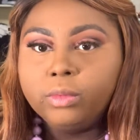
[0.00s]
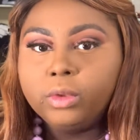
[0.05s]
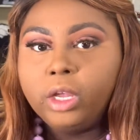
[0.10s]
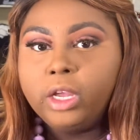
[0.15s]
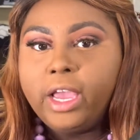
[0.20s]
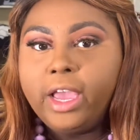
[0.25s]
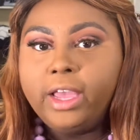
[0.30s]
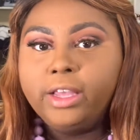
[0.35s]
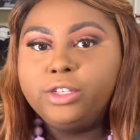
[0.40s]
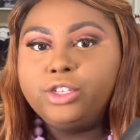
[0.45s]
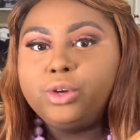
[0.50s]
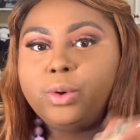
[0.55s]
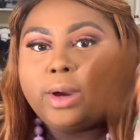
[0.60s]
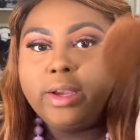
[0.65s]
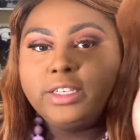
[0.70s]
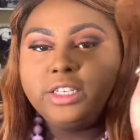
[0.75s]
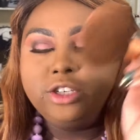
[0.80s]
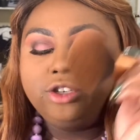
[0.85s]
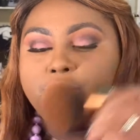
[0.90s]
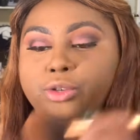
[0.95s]
And so I
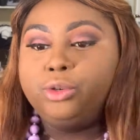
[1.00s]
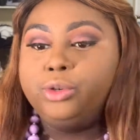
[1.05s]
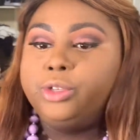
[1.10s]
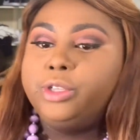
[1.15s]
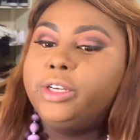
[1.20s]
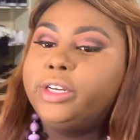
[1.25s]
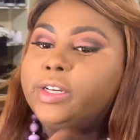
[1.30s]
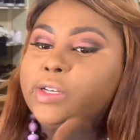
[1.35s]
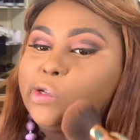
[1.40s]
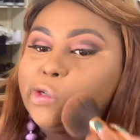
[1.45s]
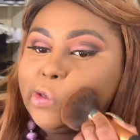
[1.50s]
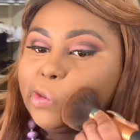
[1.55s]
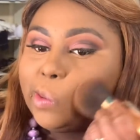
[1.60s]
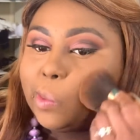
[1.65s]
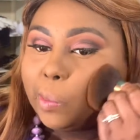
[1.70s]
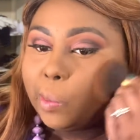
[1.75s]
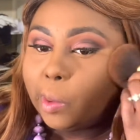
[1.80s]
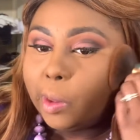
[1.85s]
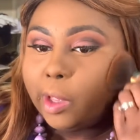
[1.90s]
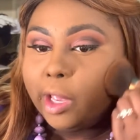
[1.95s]
just used this
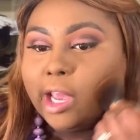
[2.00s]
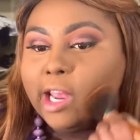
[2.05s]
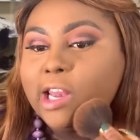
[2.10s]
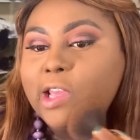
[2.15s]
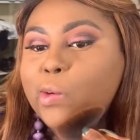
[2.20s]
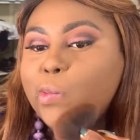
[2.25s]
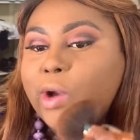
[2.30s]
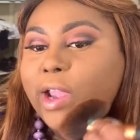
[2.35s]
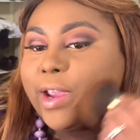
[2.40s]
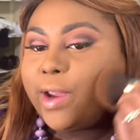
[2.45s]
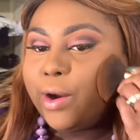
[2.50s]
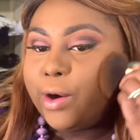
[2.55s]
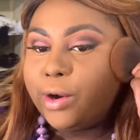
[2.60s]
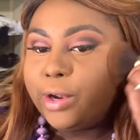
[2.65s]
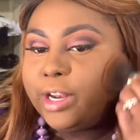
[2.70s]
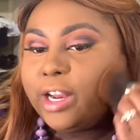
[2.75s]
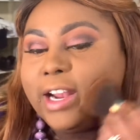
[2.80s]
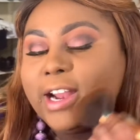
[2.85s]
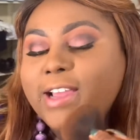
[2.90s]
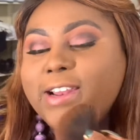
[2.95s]
anywhere
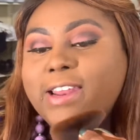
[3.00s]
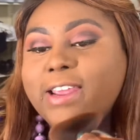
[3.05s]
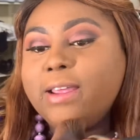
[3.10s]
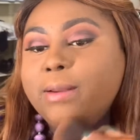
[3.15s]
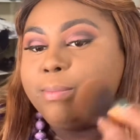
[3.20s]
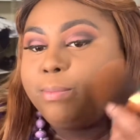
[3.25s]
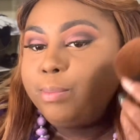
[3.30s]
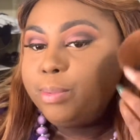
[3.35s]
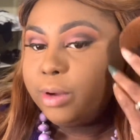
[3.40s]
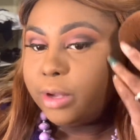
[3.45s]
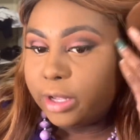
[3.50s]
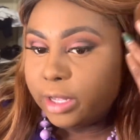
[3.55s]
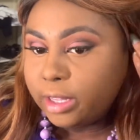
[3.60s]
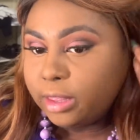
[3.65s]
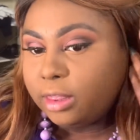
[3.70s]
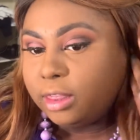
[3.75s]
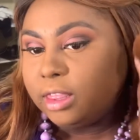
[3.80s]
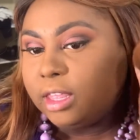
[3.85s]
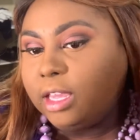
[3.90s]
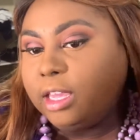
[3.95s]
that I didn't put
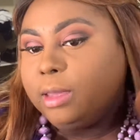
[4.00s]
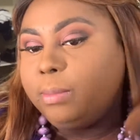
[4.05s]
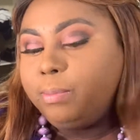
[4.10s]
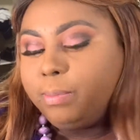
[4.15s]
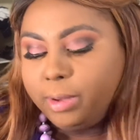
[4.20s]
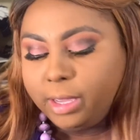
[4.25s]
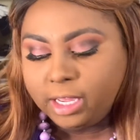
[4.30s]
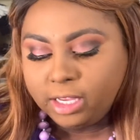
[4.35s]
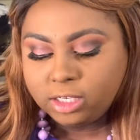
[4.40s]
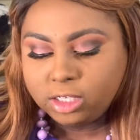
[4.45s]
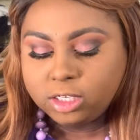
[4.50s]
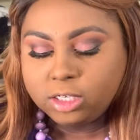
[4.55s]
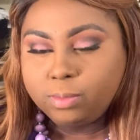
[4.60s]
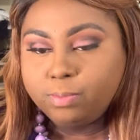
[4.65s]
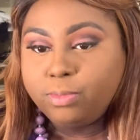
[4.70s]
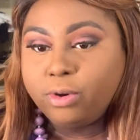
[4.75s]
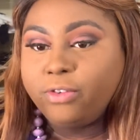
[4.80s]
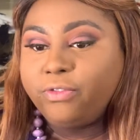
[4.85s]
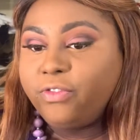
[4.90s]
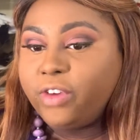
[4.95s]
the Peach
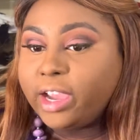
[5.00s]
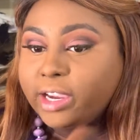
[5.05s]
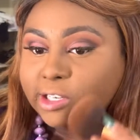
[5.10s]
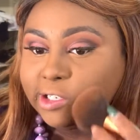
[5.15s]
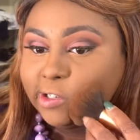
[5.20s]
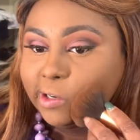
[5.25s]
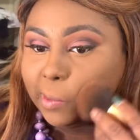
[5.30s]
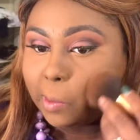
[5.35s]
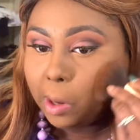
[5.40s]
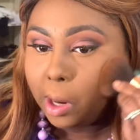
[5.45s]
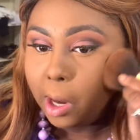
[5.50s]
Perfection.